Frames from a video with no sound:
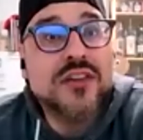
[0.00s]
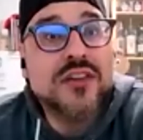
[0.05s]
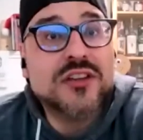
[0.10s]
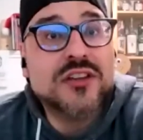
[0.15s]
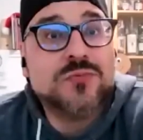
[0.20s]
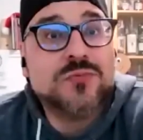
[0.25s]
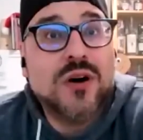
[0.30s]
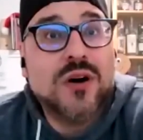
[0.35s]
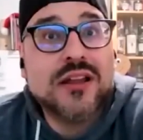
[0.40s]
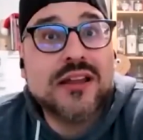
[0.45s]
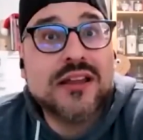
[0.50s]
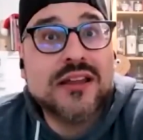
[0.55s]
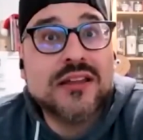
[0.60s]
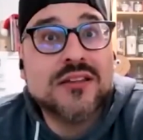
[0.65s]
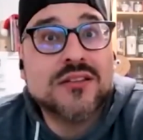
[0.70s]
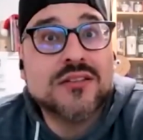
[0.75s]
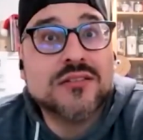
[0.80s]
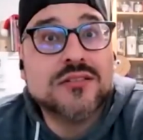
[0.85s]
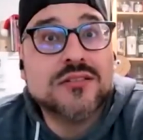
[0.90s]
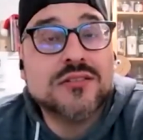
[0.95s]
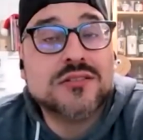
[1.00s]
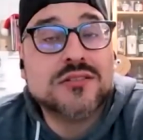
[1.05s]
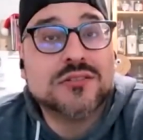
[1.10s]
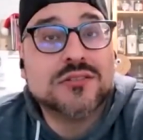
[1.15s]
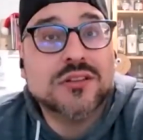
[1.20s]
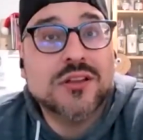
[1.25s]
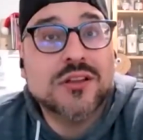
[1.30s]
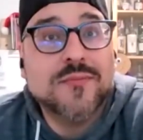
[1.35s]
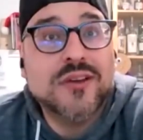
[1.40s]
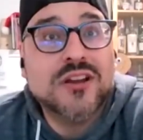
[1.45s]
this one is
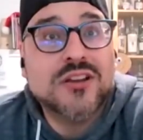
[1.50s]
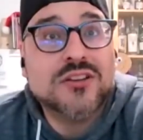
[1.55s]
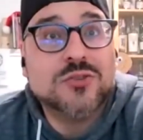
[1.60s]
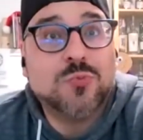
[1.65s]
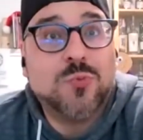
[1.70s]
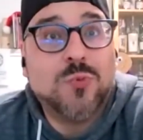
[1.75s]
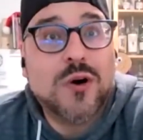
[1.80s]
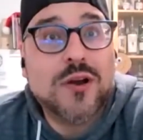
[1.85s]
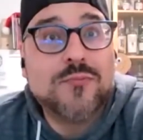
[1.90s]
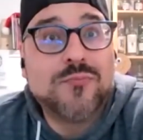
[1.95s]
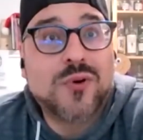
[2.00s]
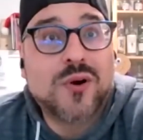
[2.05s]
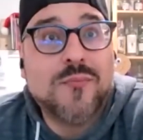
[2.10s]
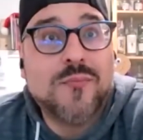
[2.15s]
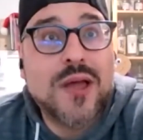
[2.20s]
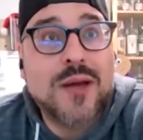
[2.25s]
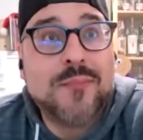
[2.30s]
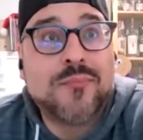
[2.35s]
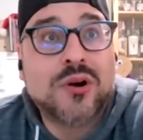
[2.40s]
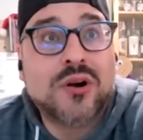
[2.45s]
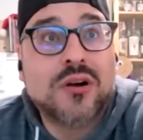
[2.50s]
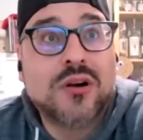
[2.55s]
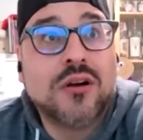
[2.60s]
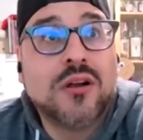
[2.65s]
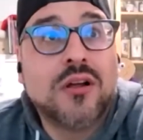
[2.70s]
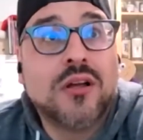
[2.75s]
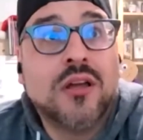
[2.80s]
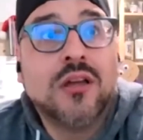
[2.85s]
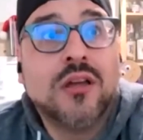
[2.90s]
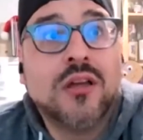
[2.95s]
limited to one per
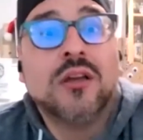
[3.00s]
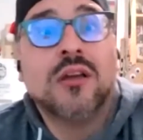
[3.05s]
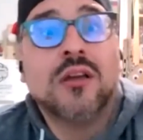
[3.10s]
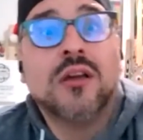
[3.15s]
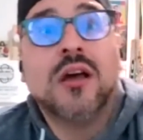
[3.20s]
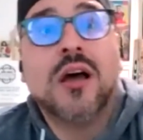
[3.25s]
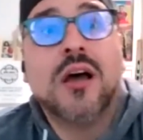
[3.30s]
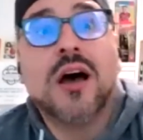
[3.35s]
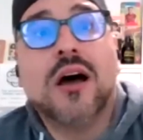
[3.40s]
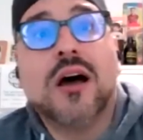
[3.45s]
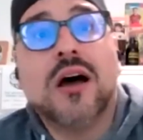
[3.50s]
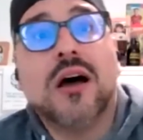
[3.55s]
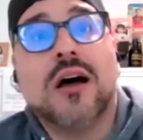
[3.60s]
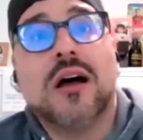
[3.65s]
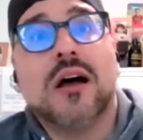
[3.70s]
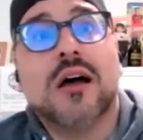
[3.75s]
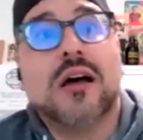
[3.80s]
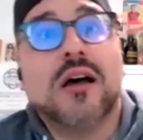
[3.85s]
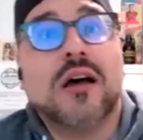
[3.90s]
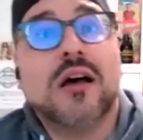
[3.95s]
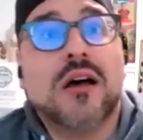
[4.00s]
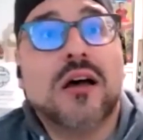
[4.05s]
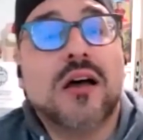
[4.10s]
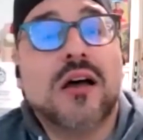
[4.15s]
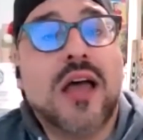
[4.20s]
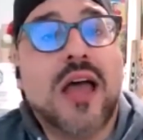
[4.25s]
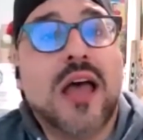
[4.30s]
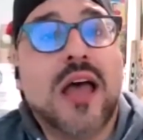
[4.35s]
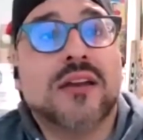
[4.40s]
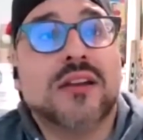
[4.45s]
member. Uh,
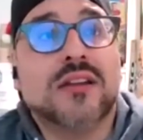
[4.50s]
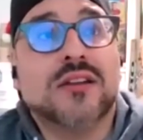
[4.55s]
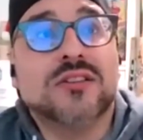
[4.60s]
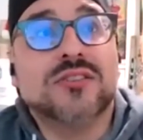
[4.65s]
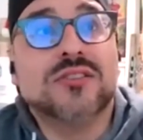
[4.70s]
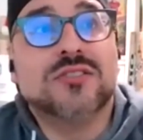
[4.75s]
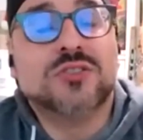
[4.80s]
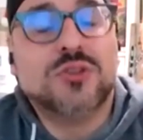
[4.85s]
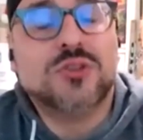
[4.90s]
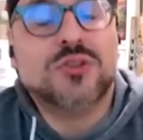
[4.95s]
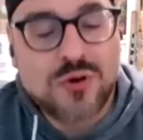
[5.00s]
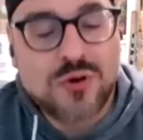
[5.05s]
and it is